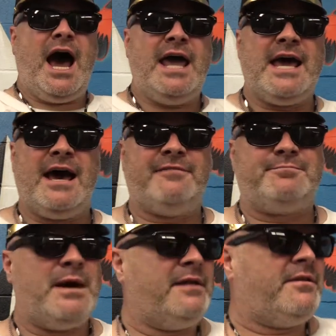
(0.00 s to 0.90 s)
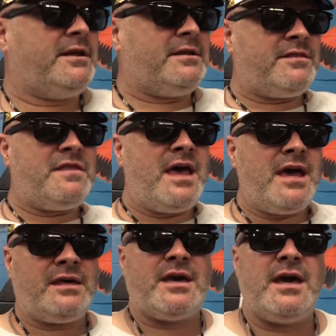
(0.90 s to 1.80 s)
I have been
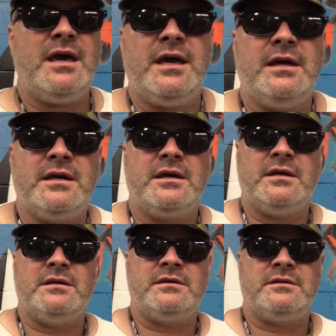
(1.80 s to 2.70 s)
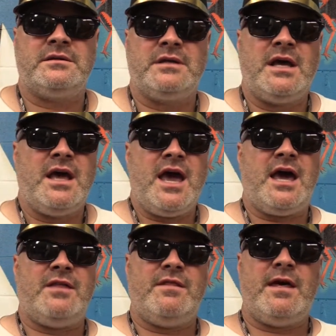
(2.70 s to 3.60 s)
thinking?
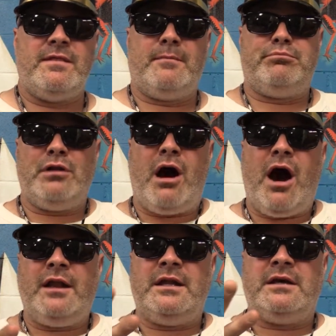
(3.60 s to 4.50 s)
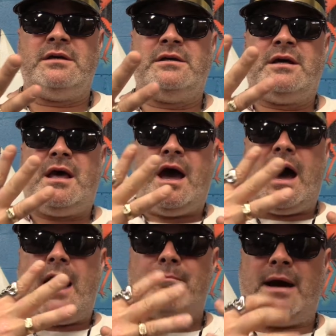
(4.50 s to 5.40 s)
And then the blood
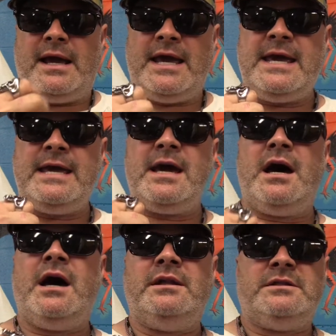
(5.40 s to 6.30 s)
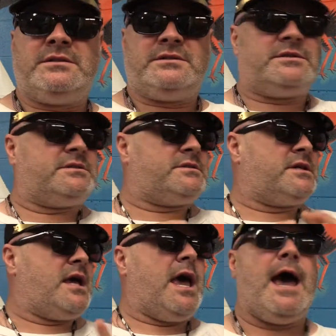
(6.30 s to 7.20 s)
on my
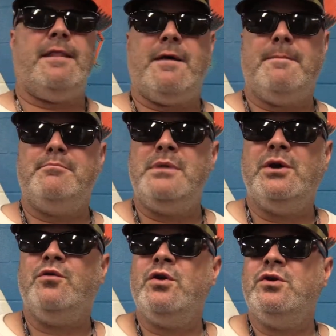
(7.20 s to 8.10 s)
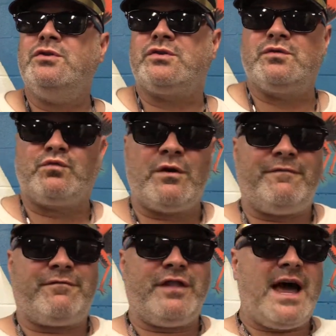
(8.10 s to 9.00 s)
hands and the mirror's
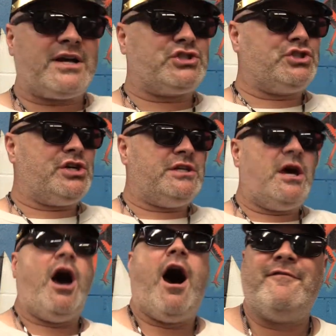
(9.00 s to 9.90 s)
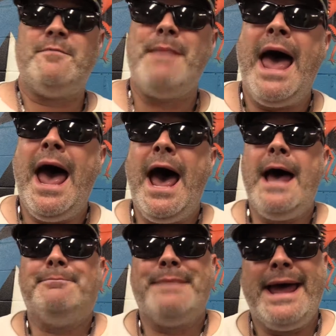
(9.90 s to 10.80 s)
reflection of a
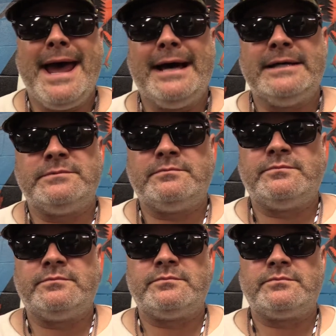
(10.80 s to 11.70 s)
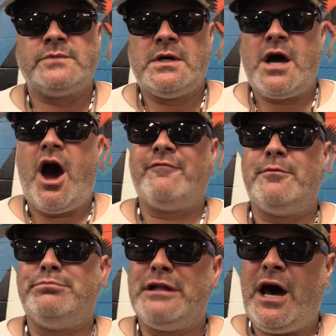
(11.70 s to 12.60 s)
madman, of
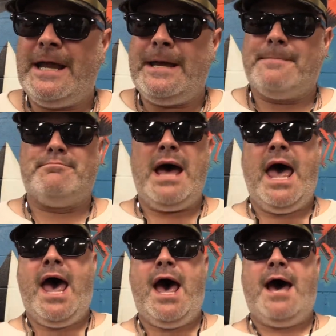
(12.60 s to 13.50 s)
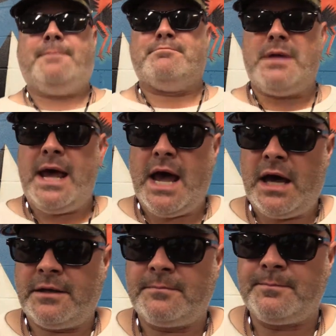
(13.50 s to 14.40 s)
a bloody madman.